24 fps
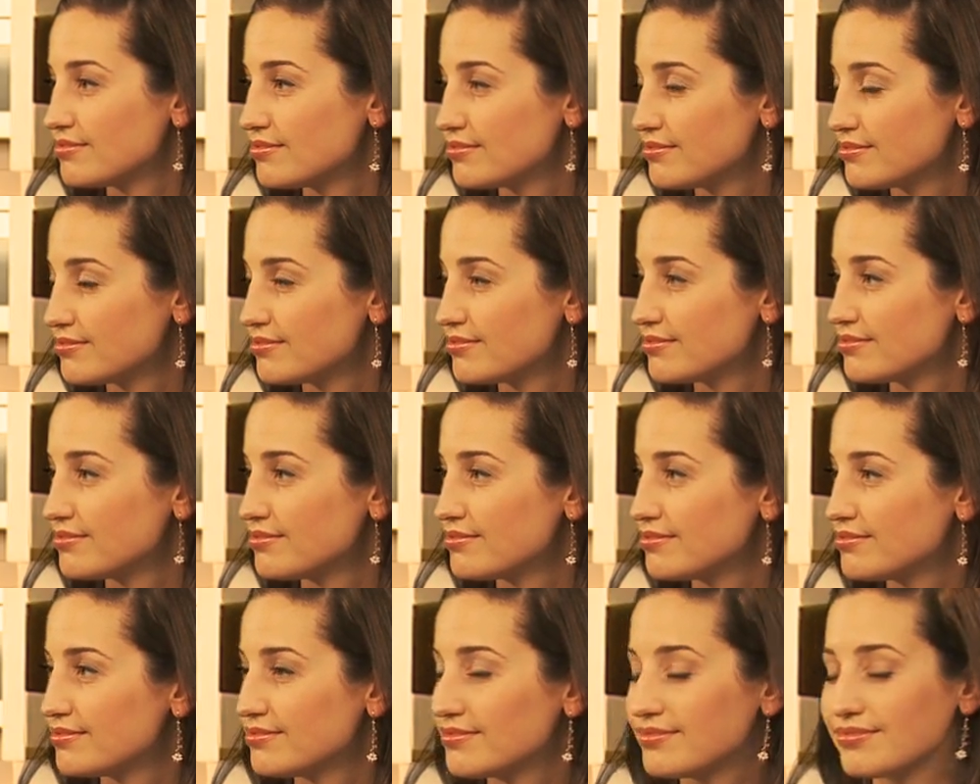
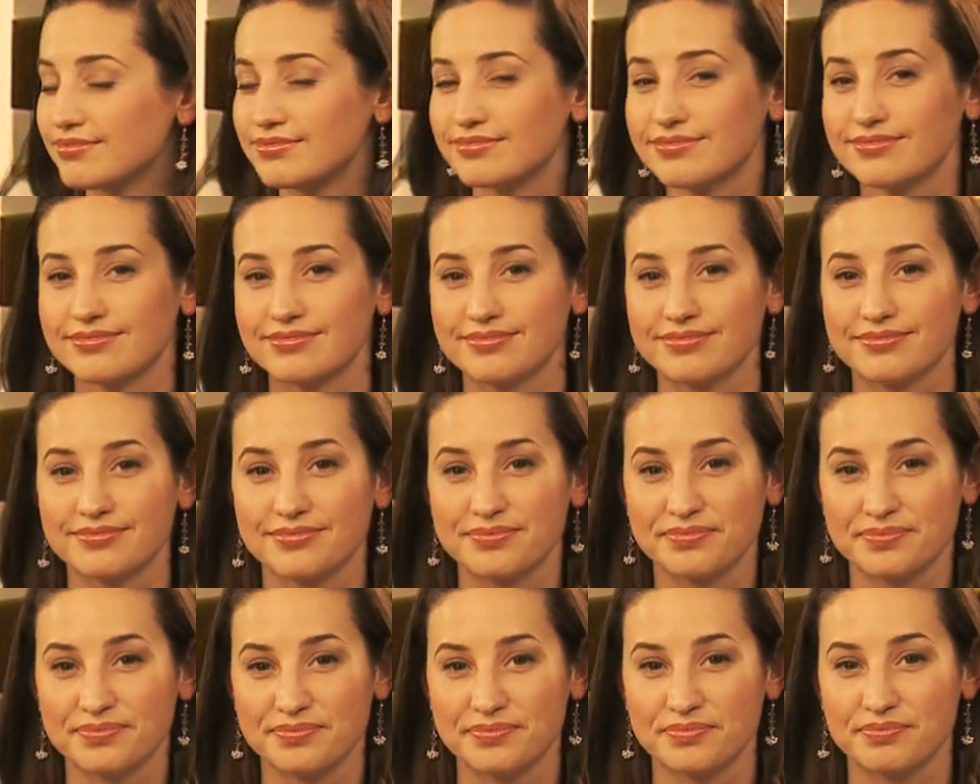
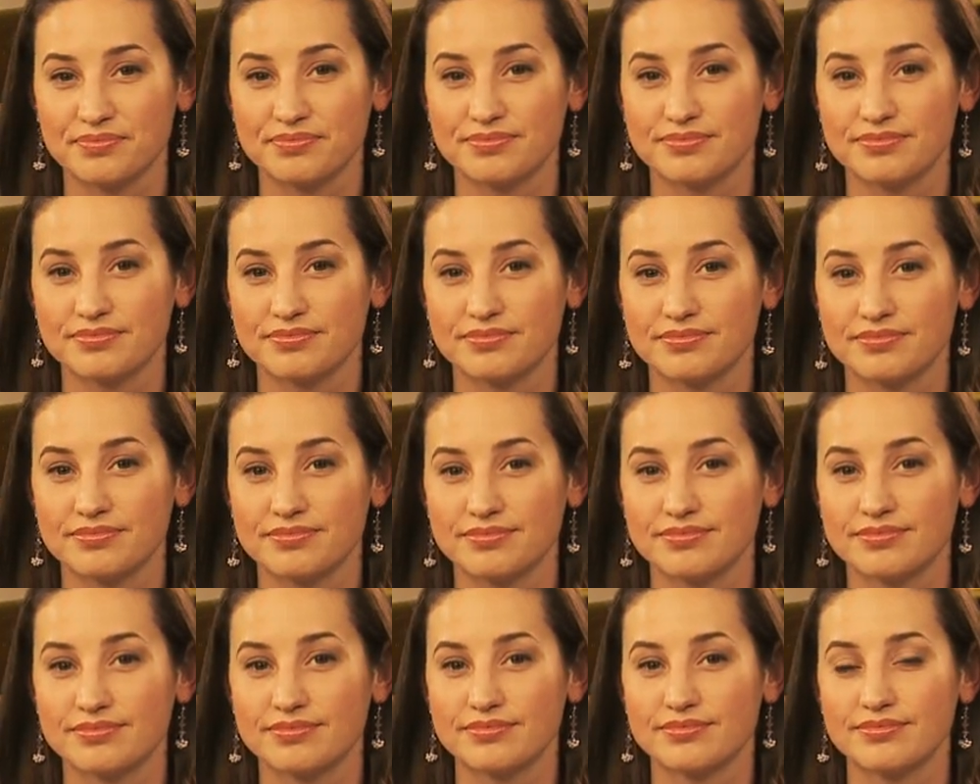
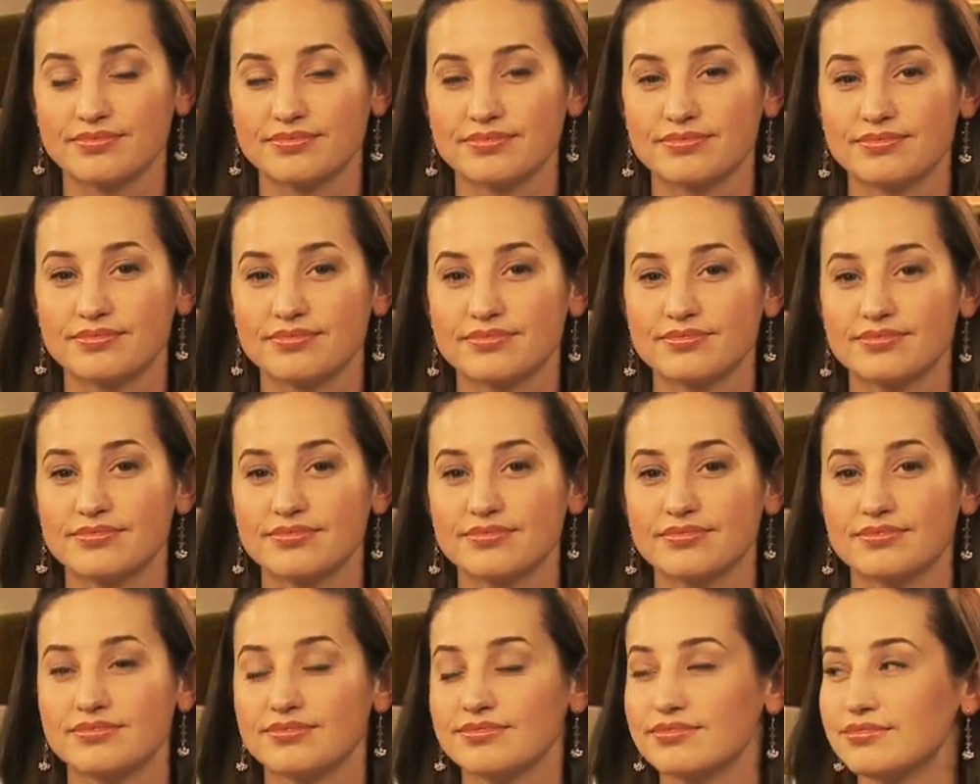
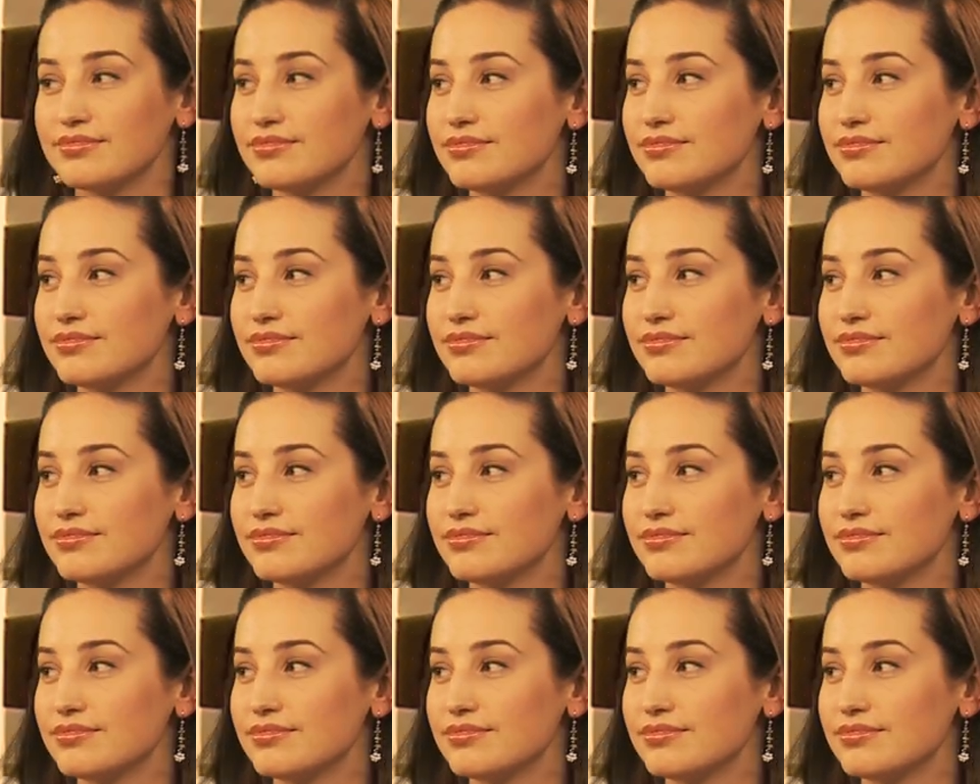(not speaking)